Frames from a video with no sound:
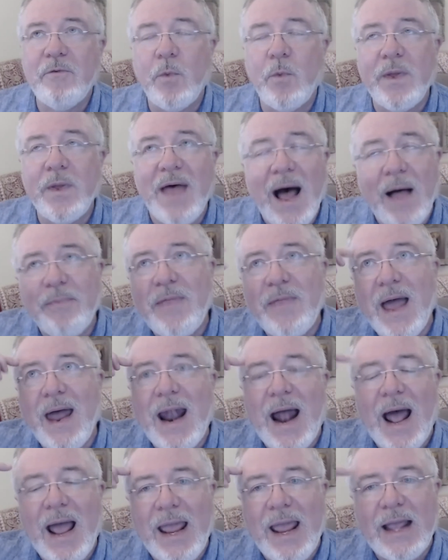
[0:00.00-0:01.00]
Without
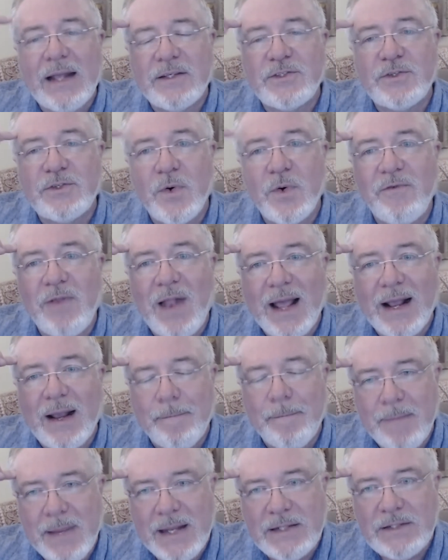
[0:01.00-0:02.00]
that, it's sort of like
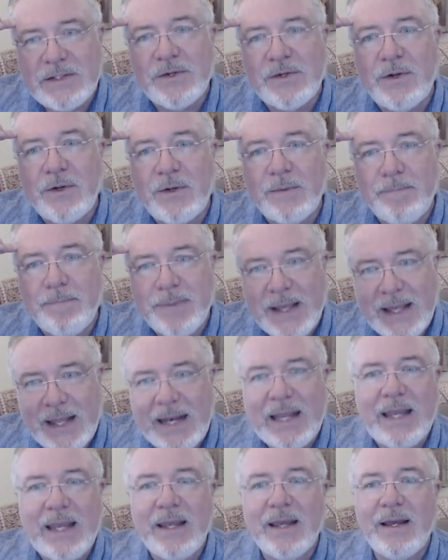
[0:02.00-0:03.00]
a mental
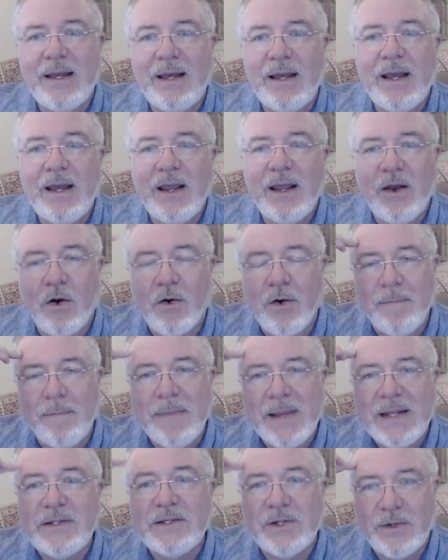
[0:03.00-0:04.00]
pity or a
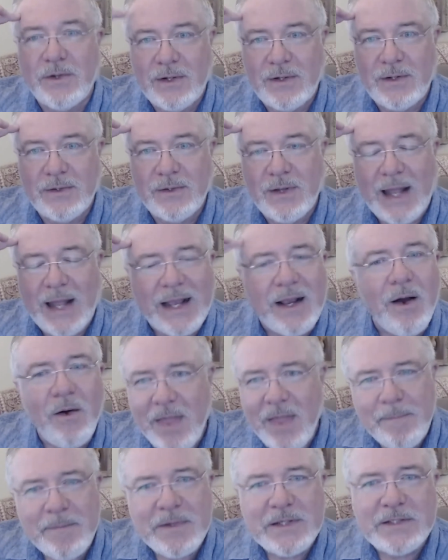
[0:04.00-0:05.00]
mental, like,
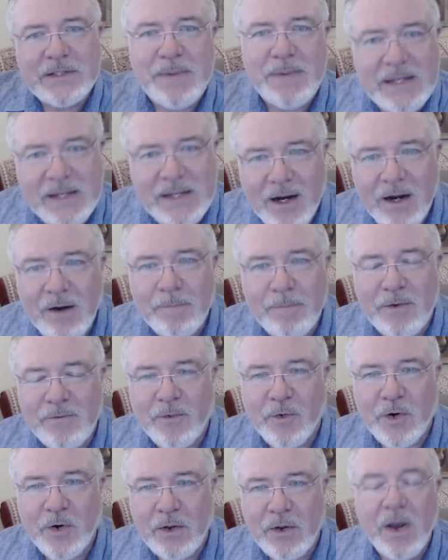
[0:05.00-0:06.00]
oh, that must be terrible
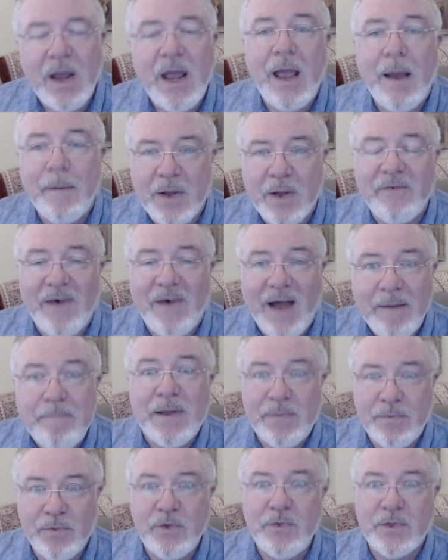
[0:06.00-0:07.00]
for you. But if
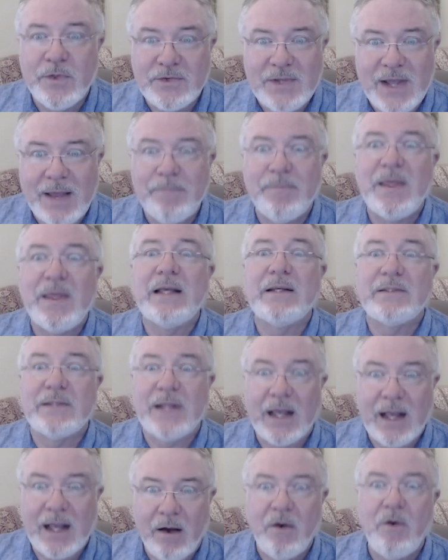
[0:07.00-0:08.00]
I've been through the same thing, it's
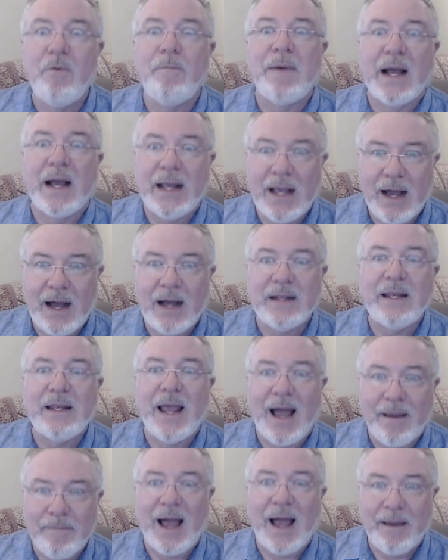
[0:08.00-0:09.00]
like, oh my God,
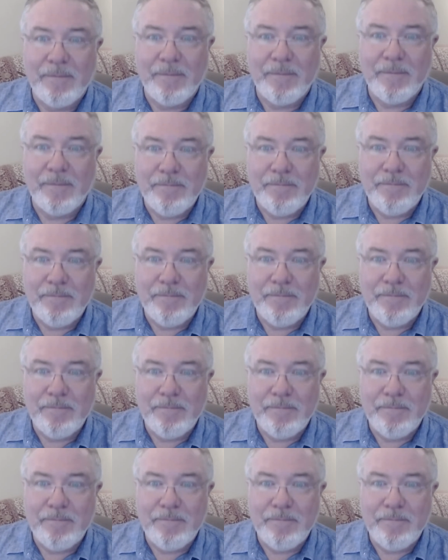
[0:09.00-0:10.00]
yeah, I've been there. I know
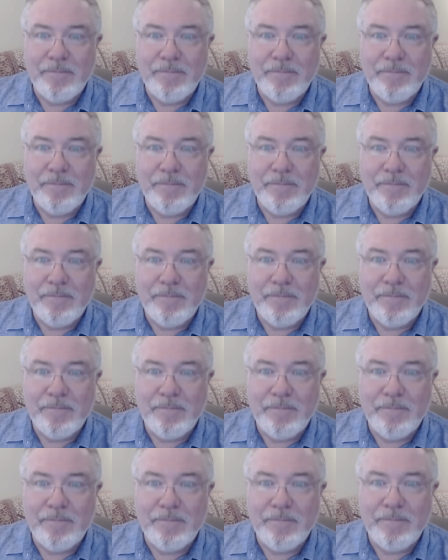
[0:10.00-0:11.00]
what you feel. So
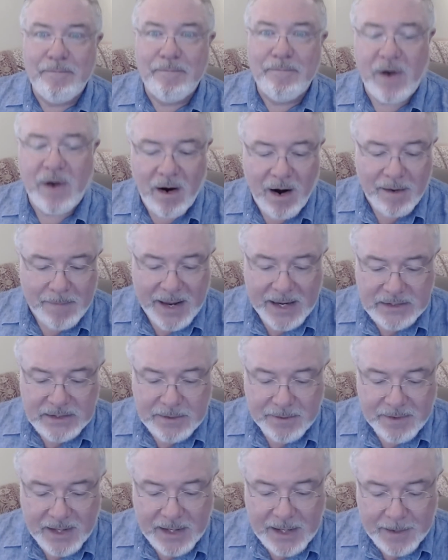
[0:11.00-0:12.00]
it's more of a heart
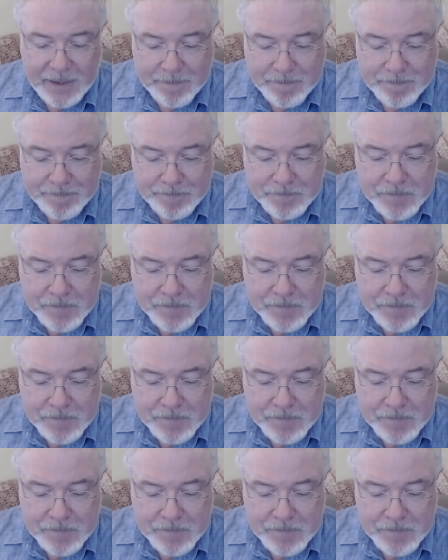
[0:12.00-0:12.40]
based thing.